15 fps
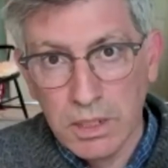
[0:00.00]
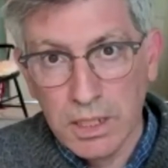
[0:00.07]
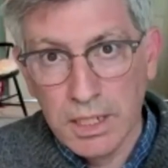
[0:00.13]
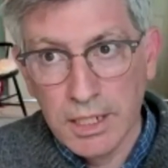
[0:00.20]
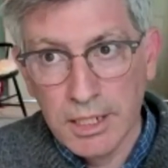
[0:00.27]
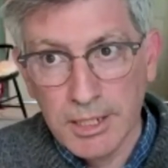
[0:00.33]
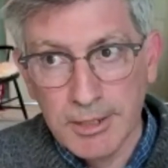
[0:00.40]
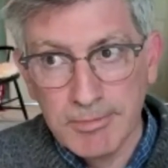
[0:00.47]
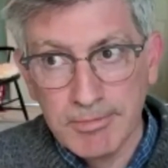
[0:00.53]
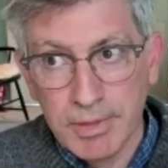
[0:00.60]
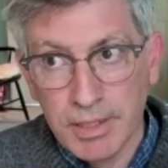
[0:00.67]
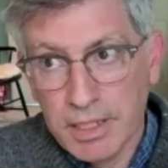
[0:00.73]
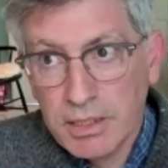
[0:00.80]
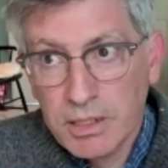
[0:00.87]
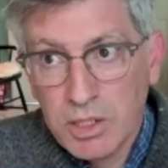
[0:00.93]
And
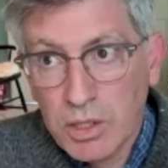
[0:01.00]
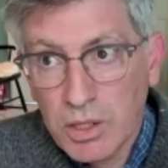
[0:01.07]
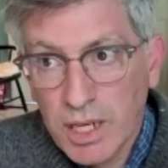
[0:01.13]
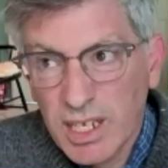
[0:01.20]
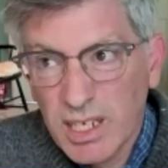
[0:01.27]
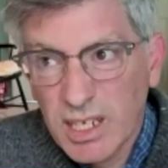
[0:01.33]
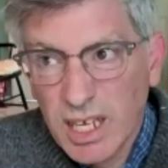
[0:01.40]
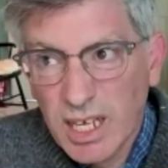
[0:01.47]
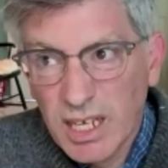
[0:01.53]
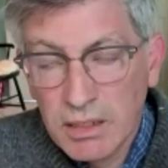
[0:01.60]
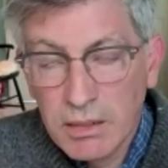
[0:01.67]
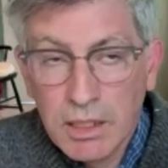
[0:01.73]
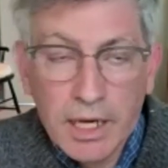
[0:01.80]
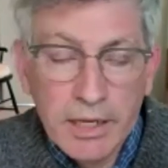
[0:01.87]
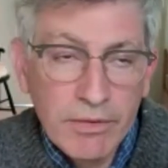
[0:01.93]
a
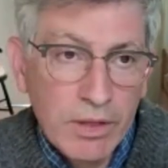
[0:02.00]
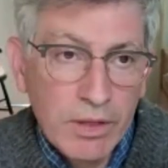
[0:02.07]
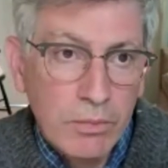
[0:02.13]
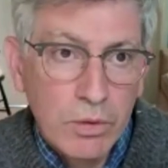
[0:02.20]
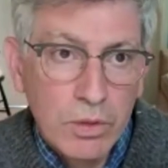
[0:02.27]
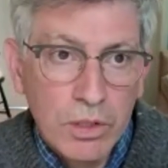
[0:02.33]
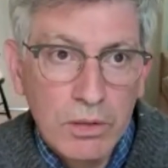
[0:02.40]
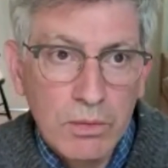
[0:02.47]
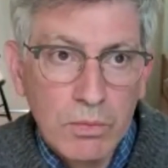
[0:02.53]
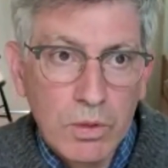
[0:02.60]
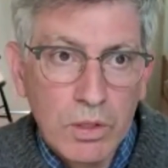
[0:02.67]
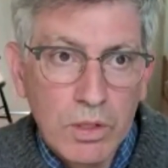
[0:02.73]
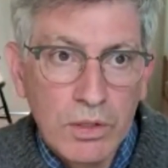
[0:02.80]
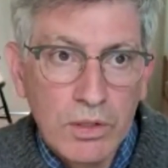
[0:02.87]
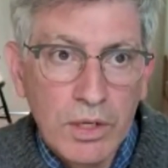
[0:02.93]
lot of them
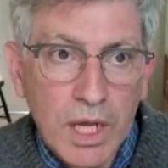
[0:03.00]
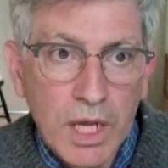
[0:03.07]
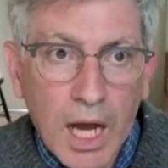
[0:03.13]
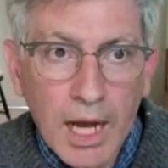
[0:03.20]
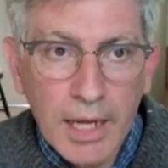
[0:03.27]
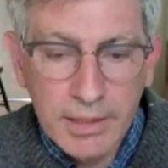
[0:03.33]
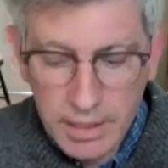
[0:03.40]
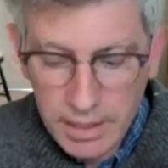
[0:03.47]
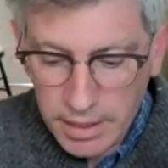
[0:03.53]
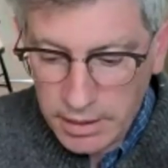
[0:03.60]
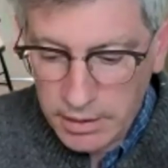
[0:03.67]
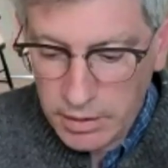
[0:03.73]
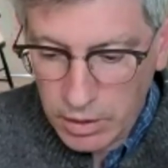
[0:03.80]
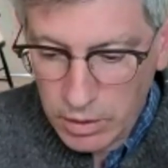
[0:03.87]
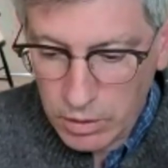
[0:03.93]
were not
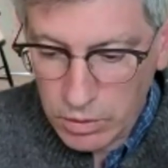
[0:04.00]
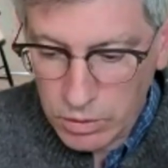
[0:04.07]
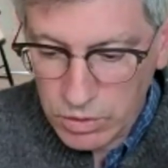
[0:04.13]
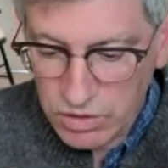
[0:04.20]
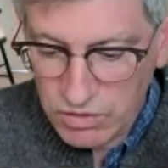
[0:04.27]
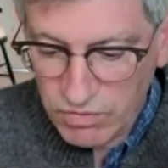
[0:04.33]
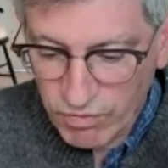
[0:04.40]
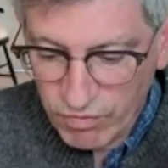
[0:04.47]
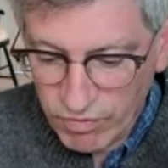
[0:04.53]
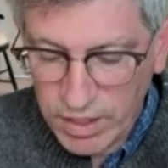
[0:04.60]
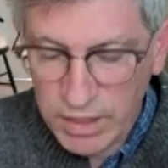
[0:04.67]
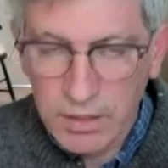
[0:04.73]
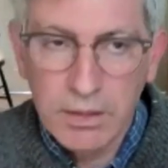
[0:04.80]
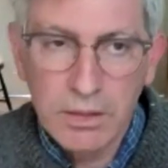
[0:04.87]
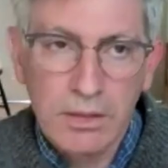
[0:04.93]
in those
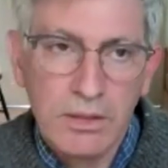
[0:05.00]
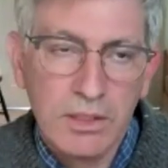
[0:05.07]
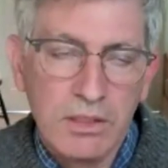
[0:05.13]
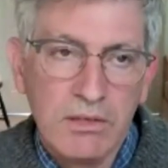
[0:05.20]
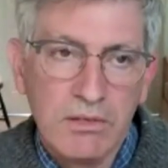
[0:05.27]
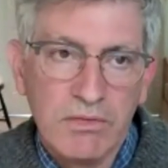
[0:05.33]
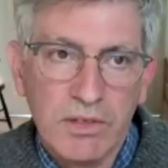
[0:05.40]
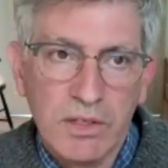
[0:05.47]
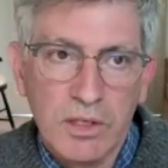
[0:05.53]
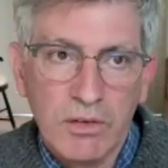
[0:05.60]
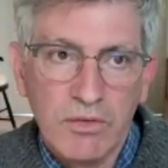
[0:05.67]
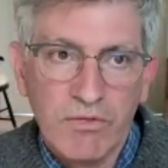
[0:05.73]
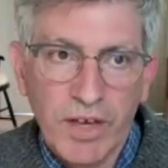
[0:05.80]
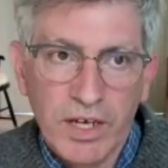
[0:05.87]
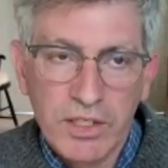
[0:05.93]
fields of,
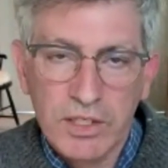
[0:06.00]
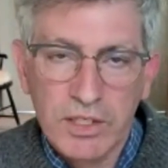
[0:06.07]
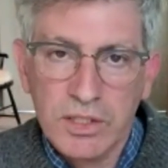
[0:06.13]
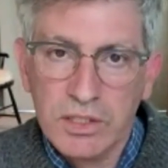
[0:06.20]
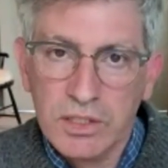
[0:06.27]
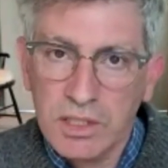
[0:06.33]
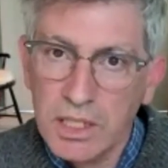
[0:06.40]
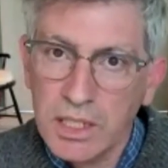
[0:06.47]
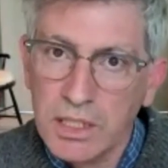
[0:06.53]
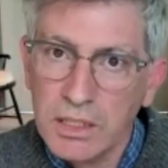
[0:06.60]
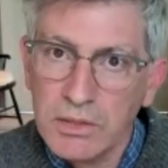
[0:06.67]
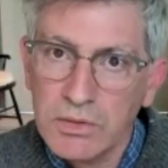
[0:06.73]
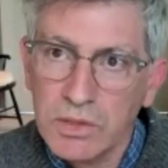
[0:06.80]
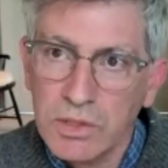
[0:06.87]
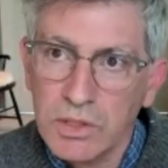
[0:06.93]
infectious disease.